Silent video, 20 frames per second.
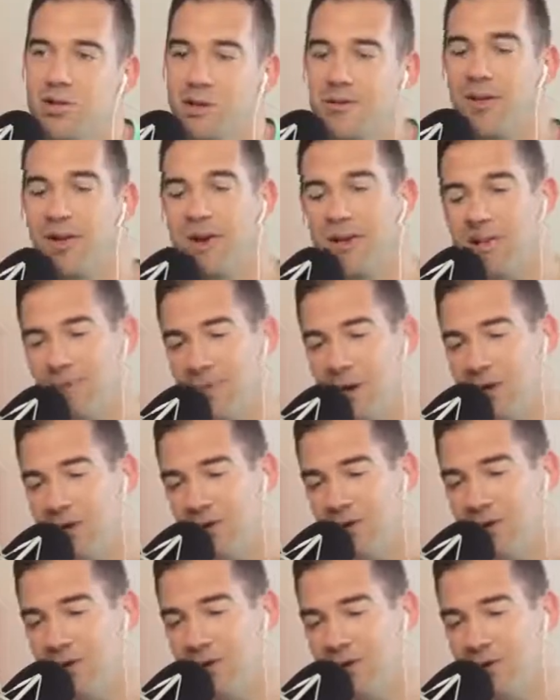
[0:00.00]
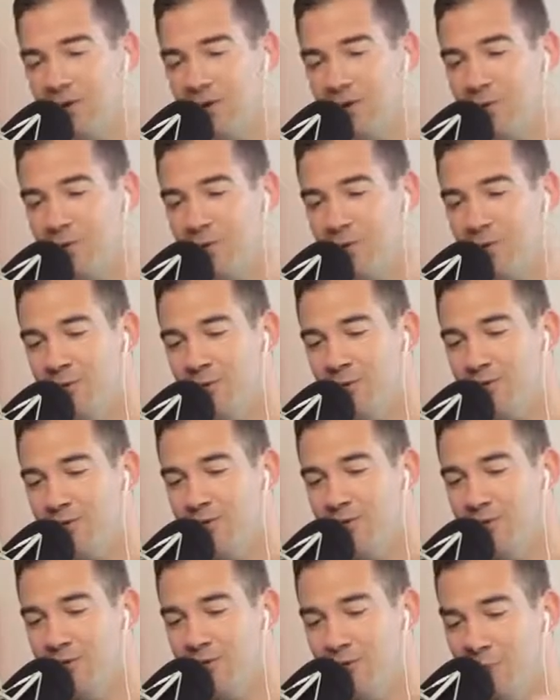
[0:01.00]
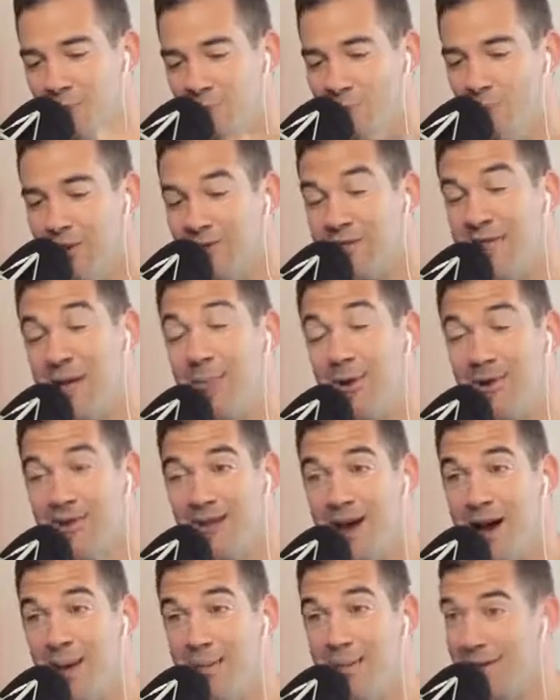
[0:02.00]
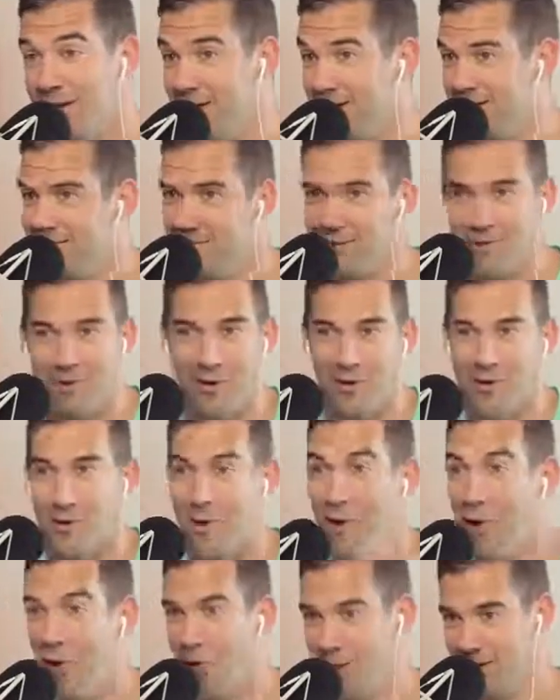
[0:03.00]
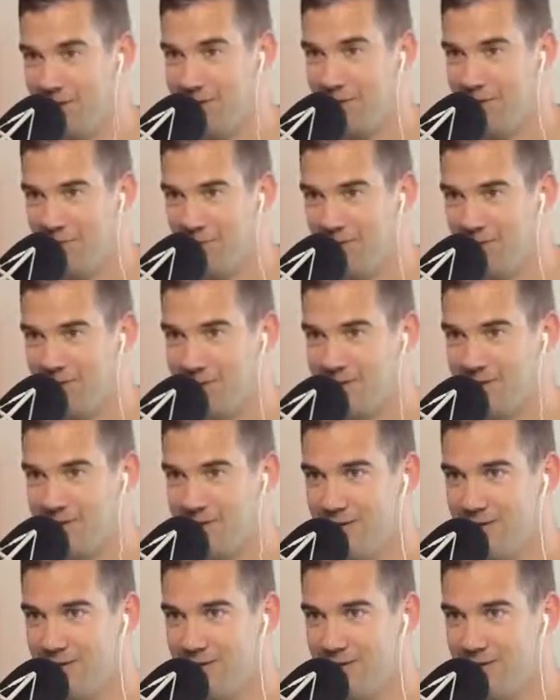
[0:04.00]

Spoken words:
So you feel like it's better to do one step at a time than to go all in at once?